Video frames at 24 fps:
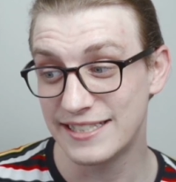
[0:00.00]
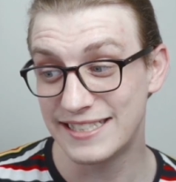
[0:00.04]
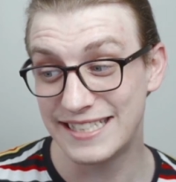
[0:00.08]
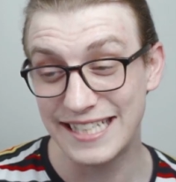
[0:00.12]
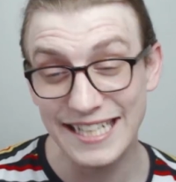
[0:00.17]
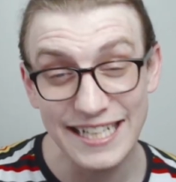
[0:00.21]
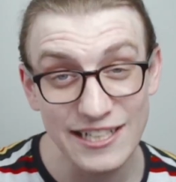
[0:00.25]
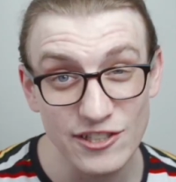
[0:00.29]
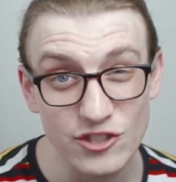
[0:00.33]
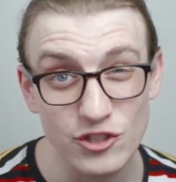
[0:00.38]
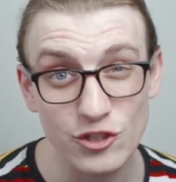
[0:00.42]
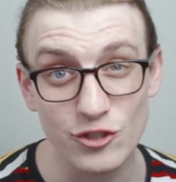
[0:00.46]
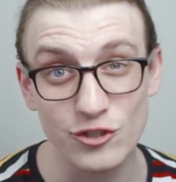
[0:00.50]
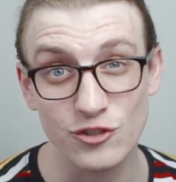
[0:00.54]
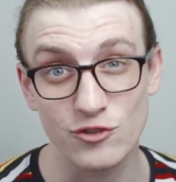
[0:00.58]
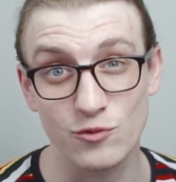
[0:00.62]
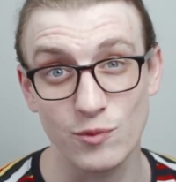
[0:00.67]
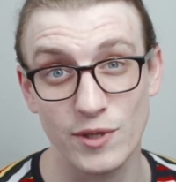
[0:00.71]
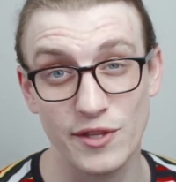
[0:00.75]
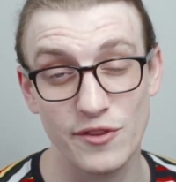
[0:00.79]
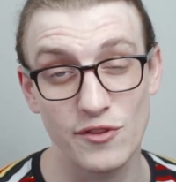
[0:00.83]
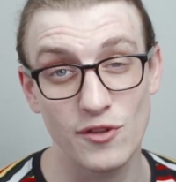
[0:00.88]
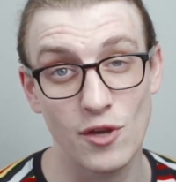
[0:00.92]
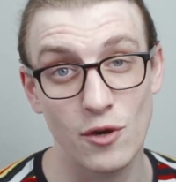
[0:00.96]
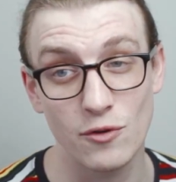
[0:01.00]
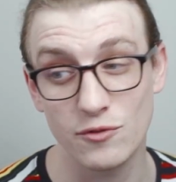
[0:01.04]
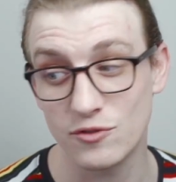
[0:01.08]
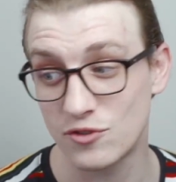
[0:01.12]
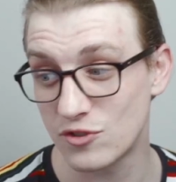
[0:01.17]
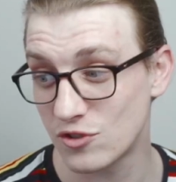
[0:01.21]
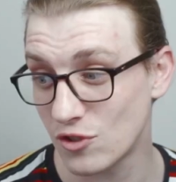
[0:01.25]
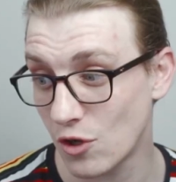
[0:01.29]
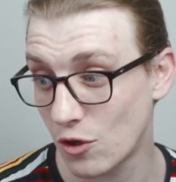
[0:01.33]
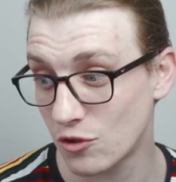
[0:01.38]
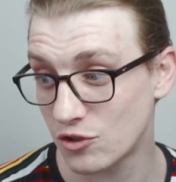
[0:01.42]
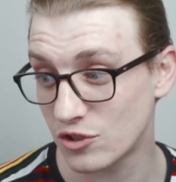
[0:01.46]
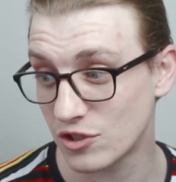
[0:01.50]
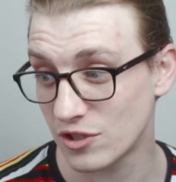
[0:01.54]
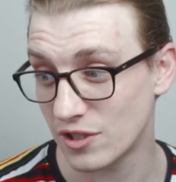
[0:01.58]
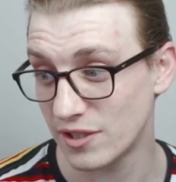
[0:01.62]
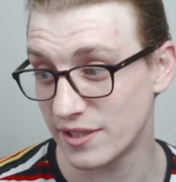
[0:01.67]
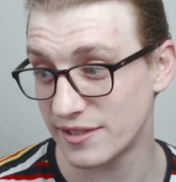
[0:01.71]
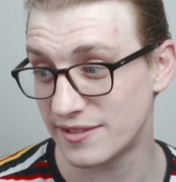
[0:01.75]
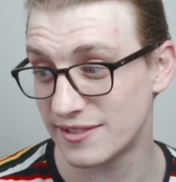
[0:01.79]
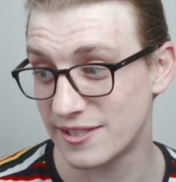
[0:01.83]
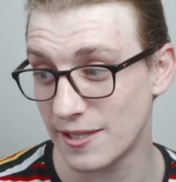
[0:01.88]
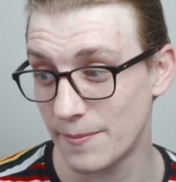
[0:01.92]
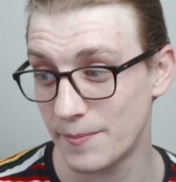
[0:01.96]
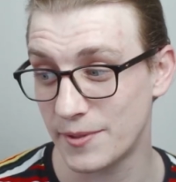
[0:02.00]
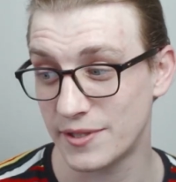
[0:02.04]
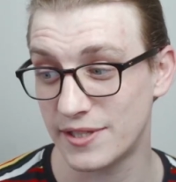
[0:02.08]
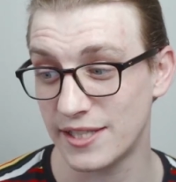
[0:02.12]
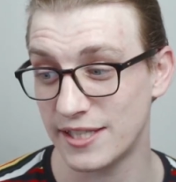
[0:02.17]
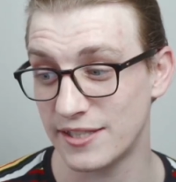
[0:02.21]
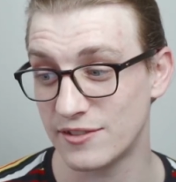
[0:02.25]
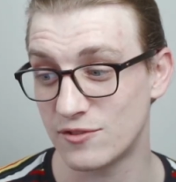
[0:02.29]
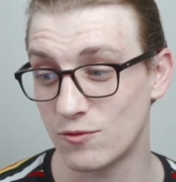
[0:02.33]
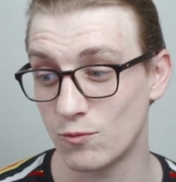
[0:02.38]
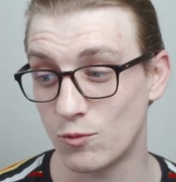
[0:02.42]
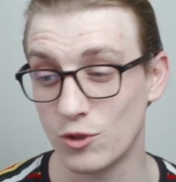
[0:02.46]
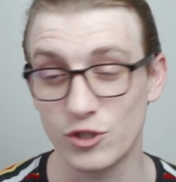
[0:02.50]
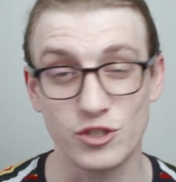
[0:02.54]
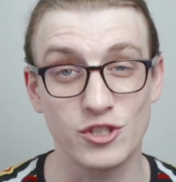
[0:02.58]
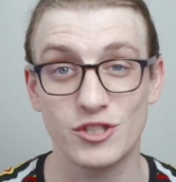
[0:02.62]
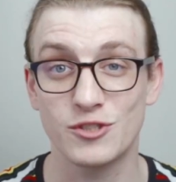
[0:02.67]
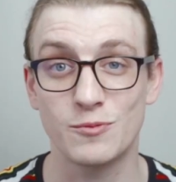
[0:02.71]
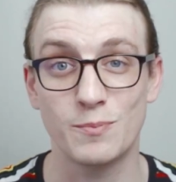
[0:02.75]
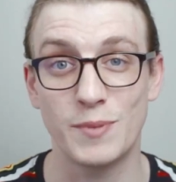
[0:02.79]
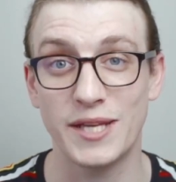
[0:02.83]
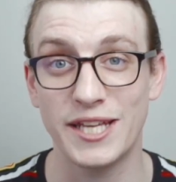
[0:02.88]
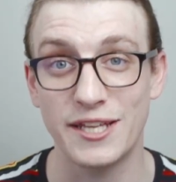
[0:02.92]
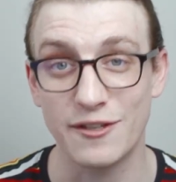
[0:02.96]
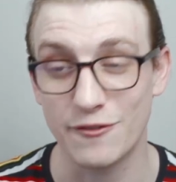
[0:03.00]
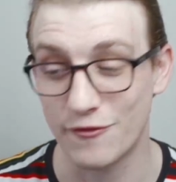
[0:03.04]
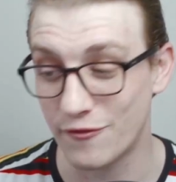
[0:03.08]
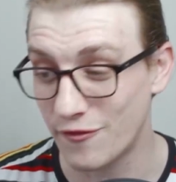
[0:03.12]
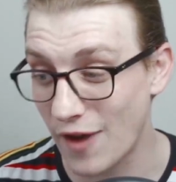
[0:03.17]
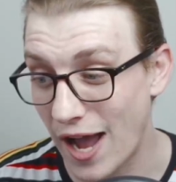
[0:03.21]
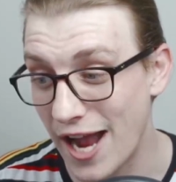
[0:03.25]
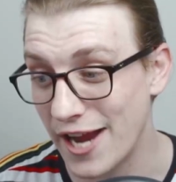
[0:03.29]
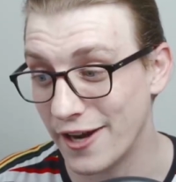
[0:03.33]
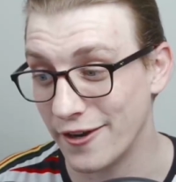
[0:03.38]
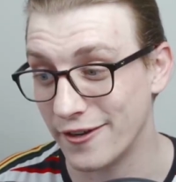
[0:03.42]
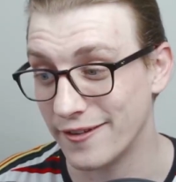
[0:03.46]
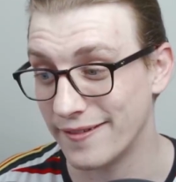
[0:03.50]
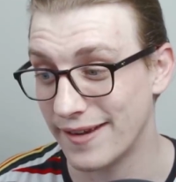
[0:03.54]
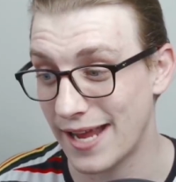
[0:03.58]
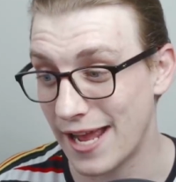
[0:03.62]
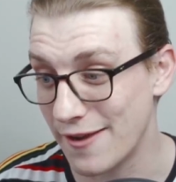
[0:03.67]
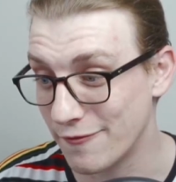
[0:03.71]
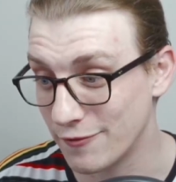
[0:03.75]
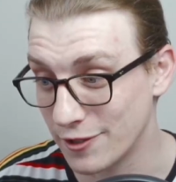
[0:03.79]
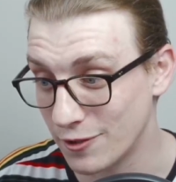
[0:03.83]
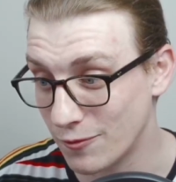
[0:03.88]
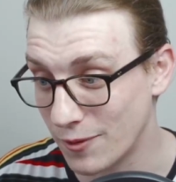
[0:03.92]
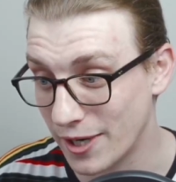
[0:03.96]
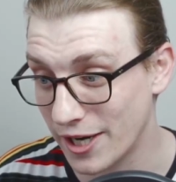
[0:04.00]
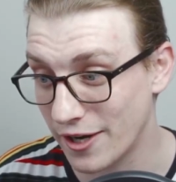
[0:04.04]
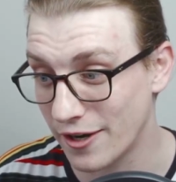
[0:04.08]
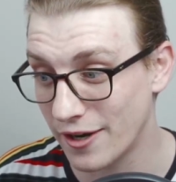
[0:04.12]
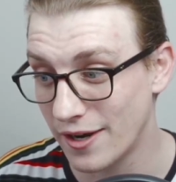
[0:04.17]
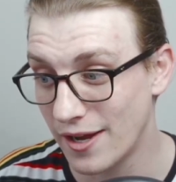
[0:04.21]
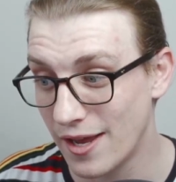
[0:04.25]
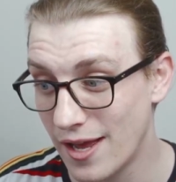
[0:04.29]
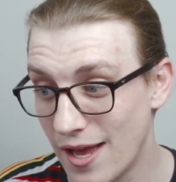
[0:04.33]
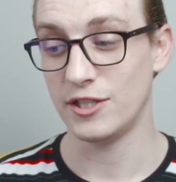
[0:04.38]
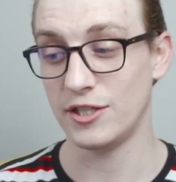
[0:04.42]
teachers with known socialist sympathies were just being fired everywhere.